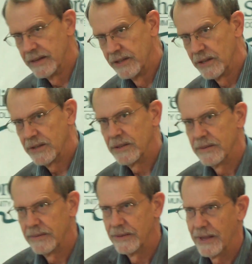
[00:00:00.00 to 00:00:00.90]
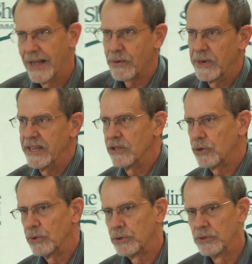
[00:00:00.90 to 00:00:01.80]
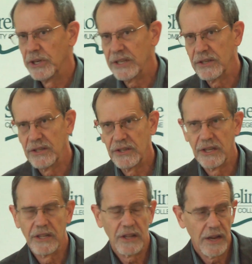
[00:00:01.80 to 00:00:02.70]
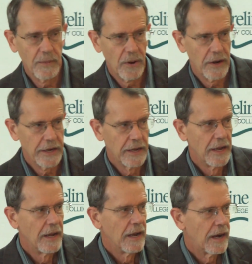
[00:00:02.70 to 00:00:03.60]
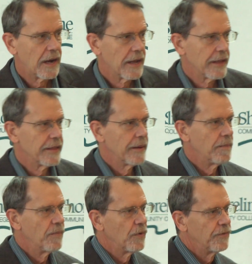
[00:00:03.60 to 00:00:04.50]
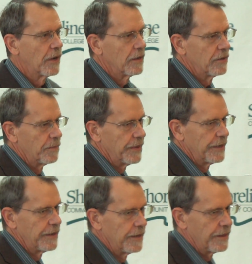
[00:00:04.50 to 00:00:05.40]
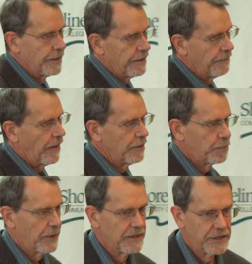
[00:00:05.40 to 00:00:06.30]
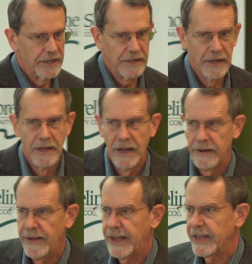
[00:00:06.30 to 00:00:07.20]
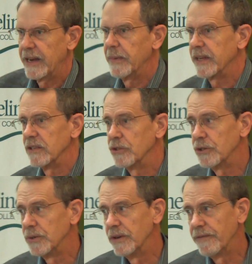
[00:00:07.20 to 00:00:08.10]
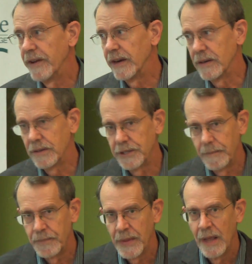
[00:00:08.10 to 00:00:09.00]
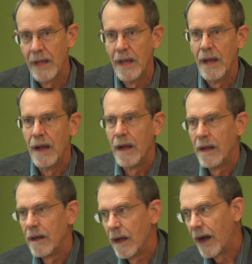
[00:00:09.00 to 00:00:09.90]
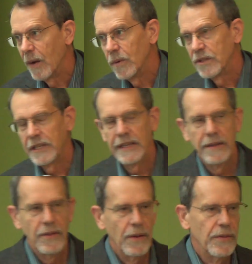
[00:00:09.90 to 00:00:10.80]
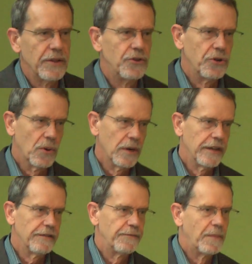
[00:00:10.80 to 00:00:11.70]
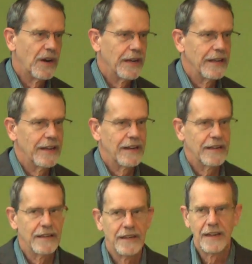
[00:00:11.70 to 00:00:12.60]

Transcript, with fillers: uh, Equity and Social Justice in the library, uh, and then moved on to be the Vice President of Academic and Student Affairs. I will tell you, though, the joy of my uh,